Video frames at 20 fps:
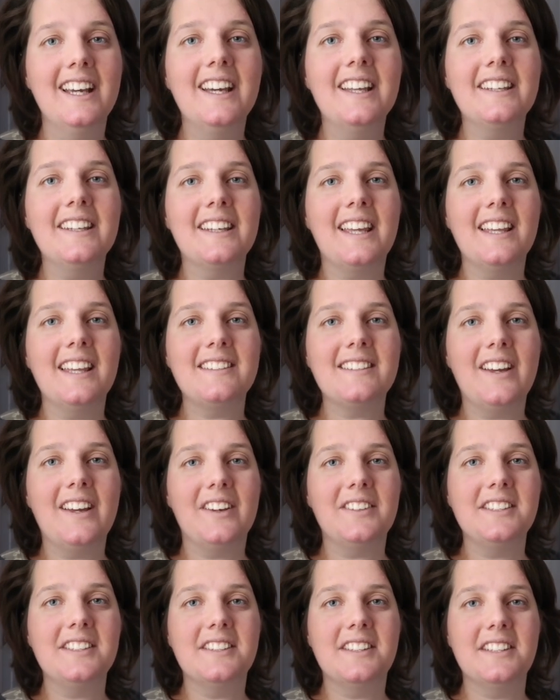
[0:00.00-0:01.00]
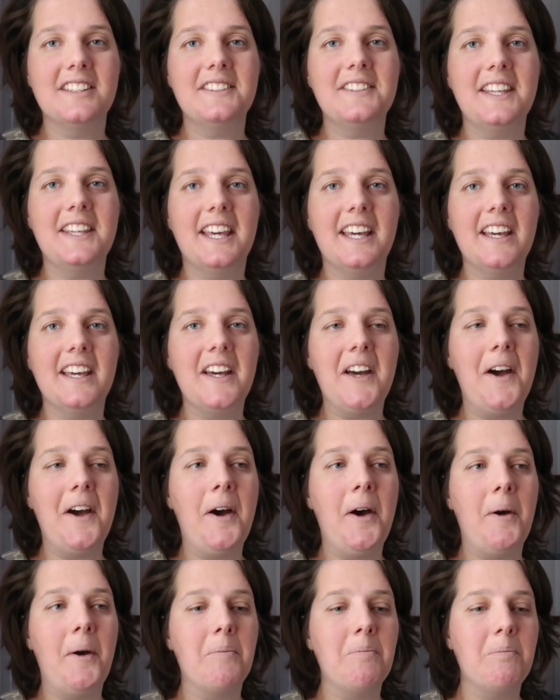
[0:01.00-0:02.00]
to get started this year,
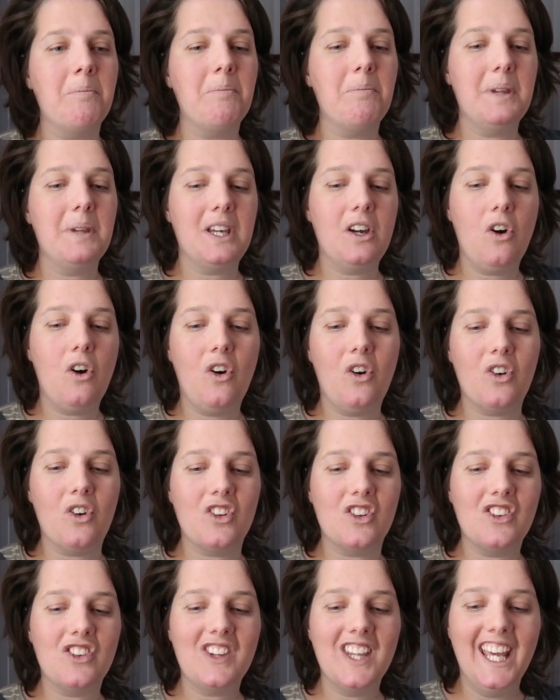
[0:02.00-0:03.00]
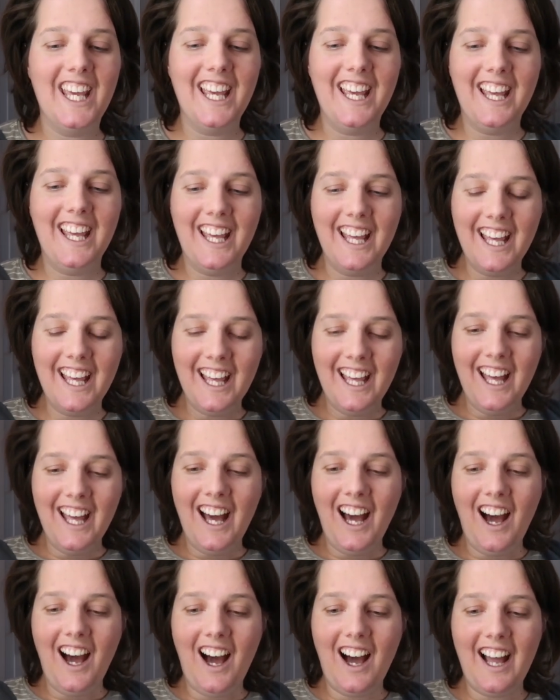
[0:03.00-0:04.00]
because
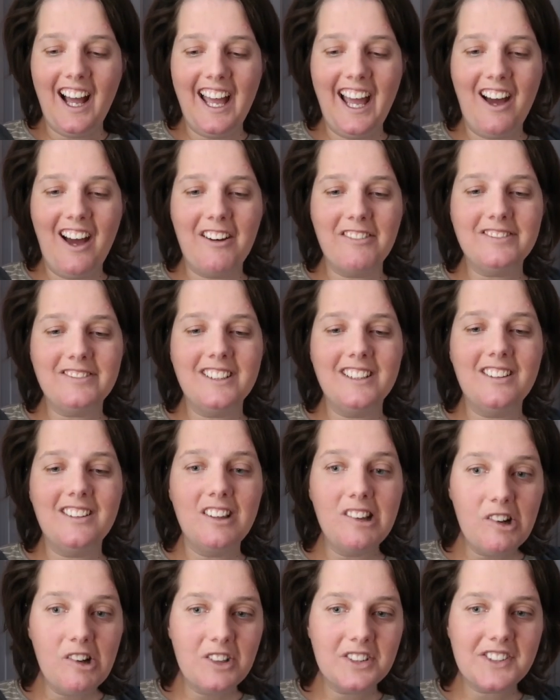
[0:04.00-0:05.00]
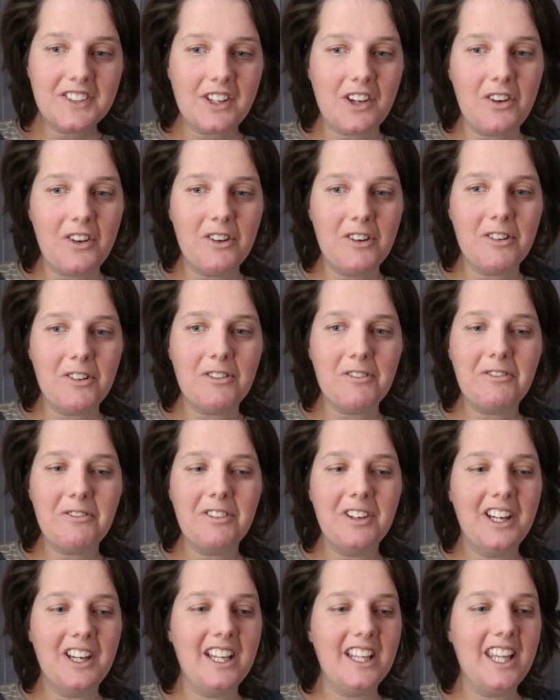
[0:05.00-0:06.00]
I have a lot of
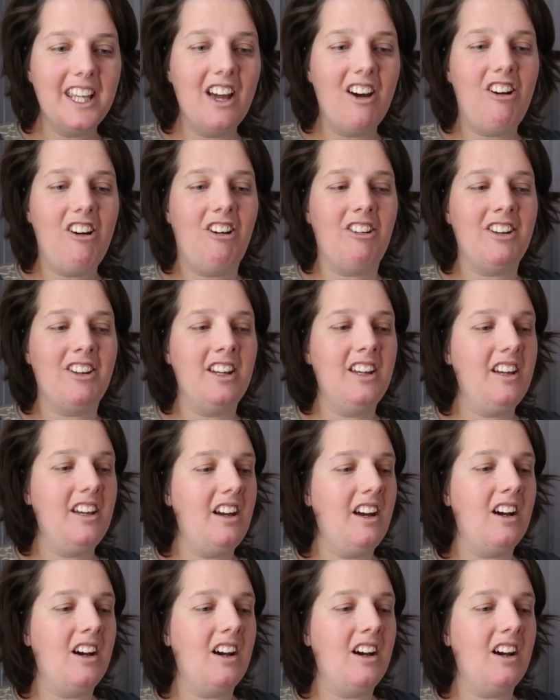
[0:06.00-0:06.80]
yarn